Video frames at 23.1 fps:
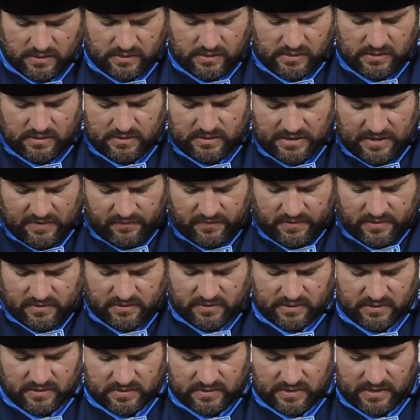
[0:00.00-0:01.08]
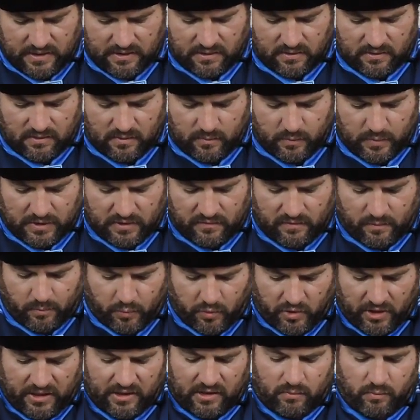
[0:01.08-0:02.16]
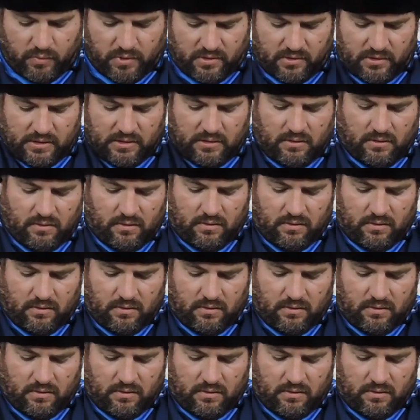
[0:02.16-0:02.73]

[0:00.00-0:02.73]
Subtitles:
It definitely is going to take a bit of a break-in period.